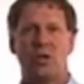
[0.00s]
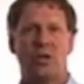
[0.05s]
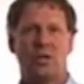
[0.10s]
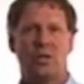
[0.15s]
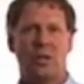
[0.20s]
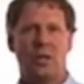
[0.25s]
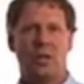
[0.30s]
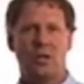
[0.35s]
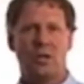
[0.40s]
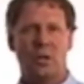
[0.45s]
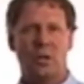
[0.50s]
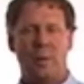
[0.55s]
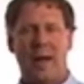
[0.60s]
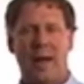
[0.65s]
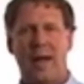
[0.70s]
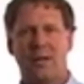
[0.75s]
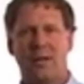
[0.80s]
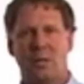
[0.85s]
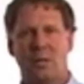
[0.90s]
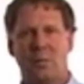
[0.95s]
Is it in
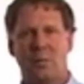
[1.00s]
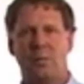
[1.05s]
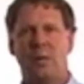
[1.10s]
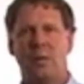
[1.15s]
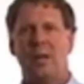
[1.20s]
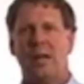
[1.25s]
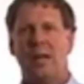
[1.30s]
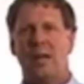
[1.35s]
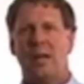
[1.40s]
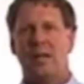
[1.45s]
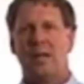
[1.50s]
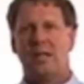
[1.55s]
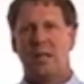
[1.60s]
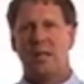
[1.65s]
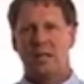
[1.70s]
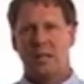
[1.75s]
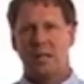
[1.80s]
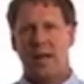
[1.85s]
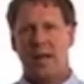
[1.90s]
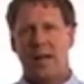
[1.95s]
spasm? Is
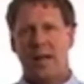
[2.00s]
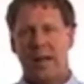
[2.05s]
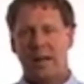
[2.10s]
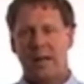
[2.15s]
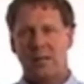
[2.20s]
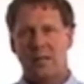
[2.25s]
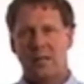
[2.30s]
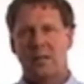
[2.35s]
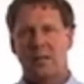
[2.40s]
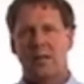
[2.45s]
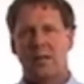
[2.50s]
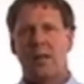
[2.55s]
it tight?